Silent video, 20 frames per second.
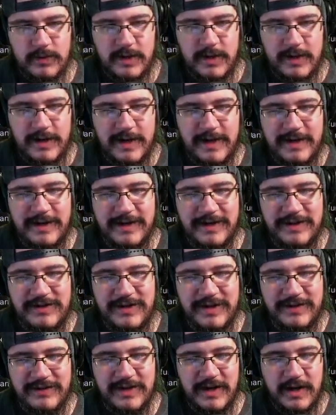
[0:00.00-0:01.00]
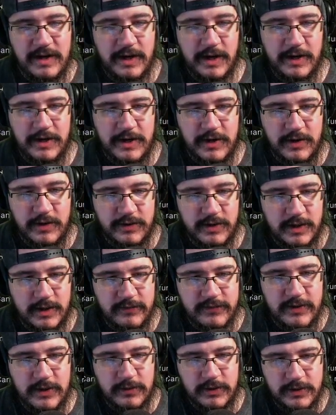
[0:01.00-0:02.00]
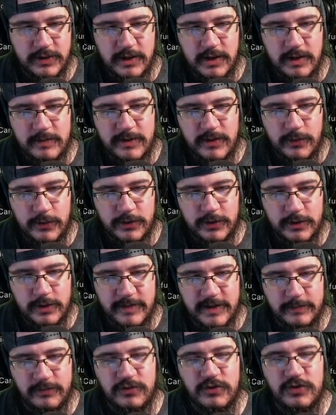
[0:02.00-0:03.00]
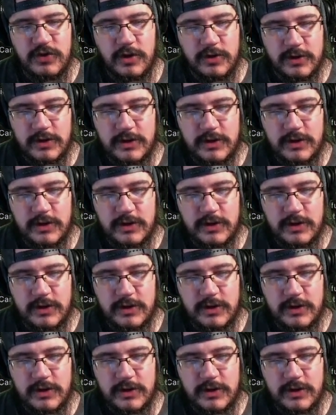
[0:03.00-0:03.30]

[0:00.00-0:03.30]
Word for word: he just, I didn't hear anything. If I don't look at him, he won't look at me. Dunk.